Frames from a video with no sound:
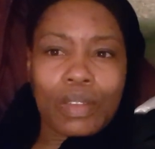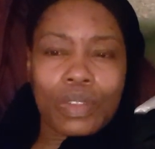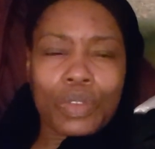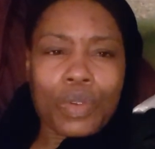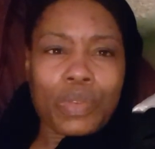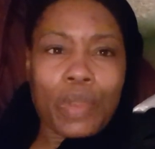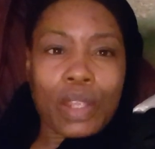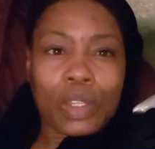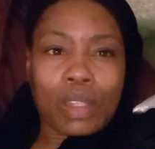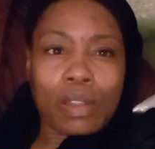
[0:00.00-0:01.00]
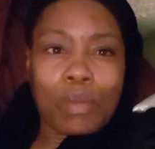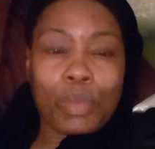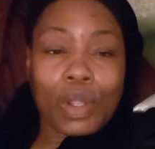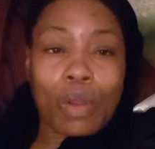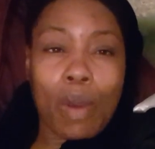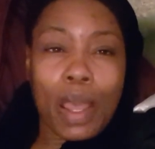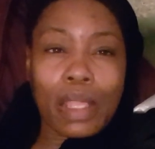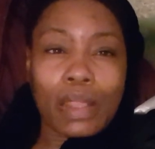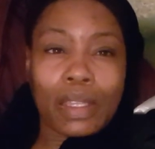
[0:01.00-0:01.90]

the stores were actually a lot more quiet